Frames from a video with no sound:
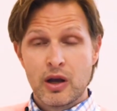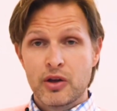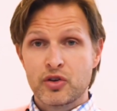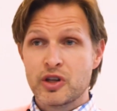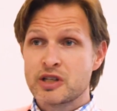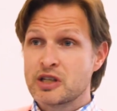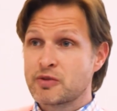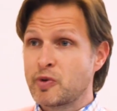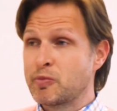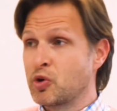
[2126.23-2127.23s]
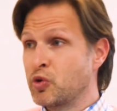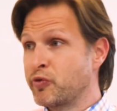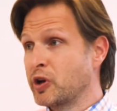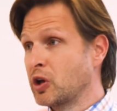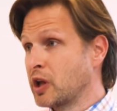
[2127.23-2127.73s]
So this is people who
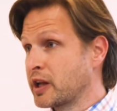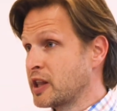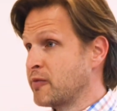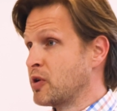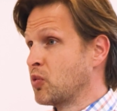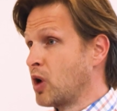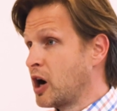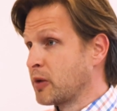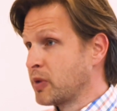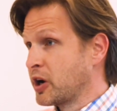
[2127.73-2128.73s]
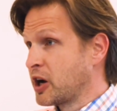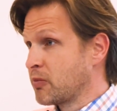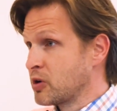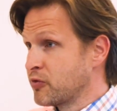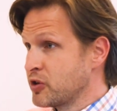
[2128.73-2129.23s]
feel like they've been wronged by a
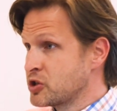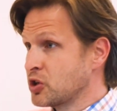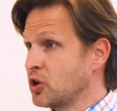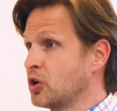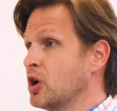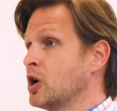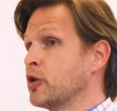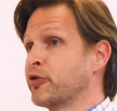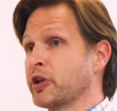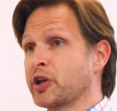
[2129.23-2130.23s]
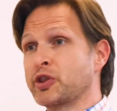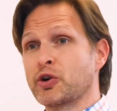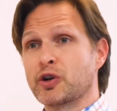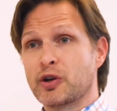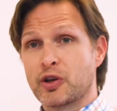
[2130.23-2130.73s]
government official, who feel like
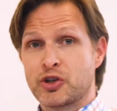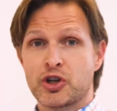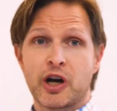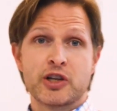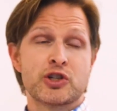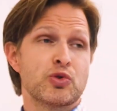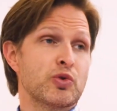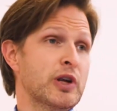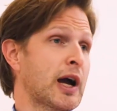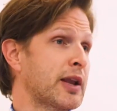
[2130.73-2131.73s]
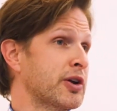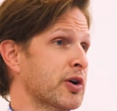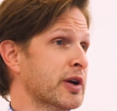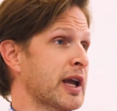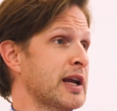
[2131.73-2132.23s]
the judge who had their
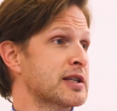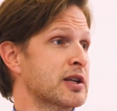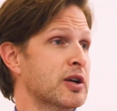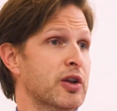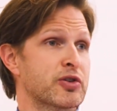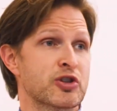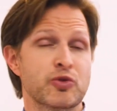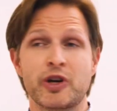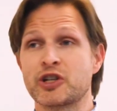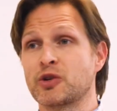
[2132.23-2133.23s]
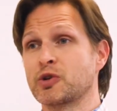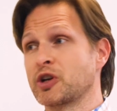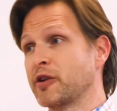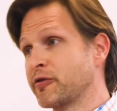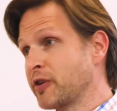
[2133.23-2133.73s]
case in another situation was
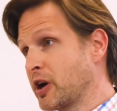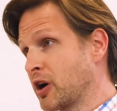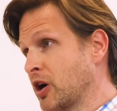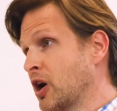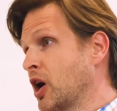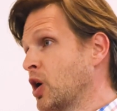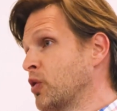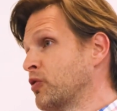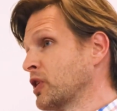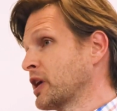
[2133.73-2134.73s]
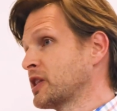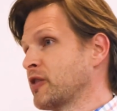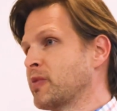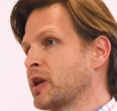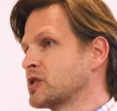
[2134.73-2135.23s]
unfair, who feel like
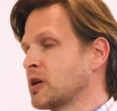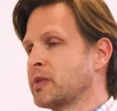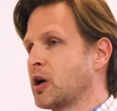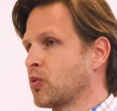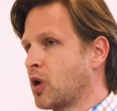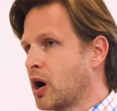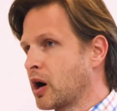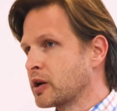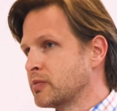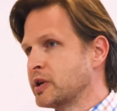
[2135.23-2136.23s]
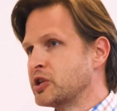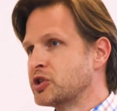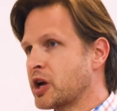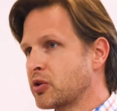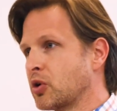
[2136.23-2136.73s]
they've been somehow wronged in
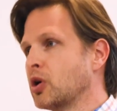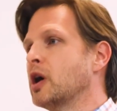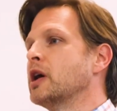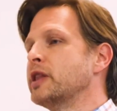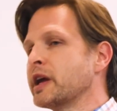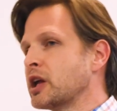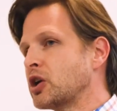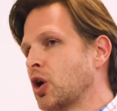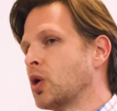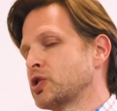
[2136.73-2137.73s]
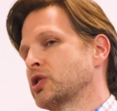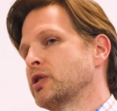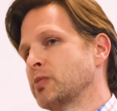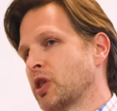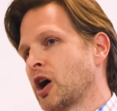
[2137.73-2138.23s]
general. They can go to the
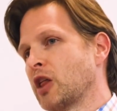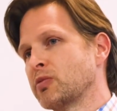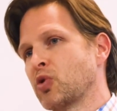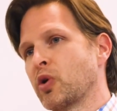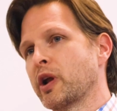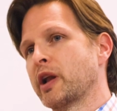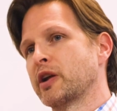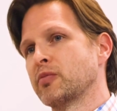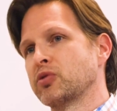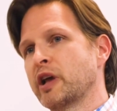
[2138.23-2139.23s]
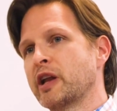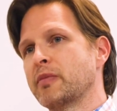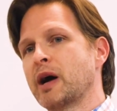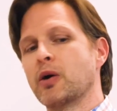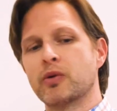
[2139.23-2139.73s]
madhalim court and complain
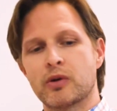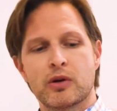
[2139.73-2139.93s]
about